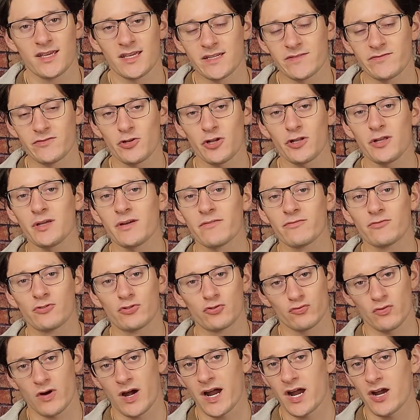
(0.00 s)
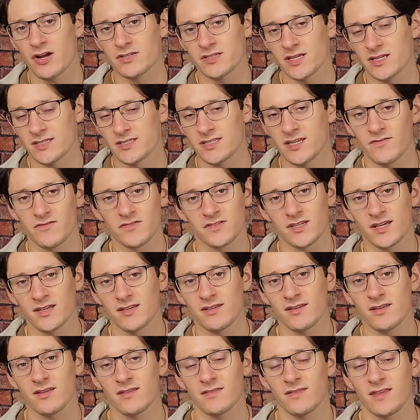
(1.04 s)
if you know that you have dry or sensitive
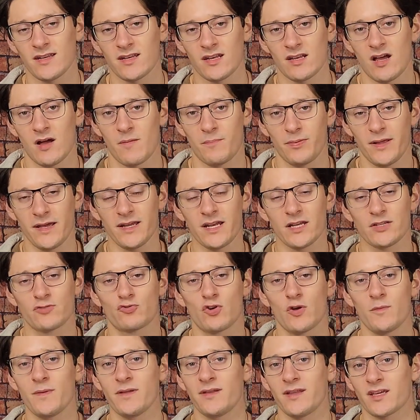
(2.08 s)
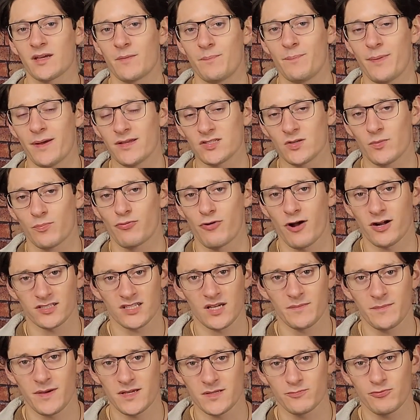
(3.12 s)
skin, then applying a treatment like a benzoyl
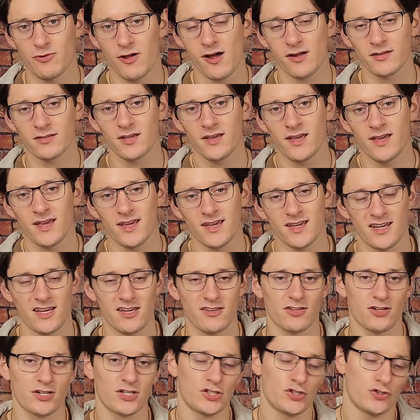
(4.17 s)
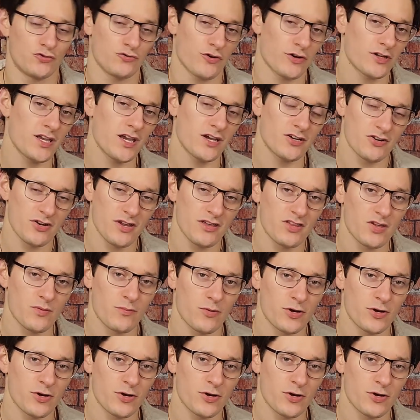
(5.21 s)
peroxide based product, either directly underneath your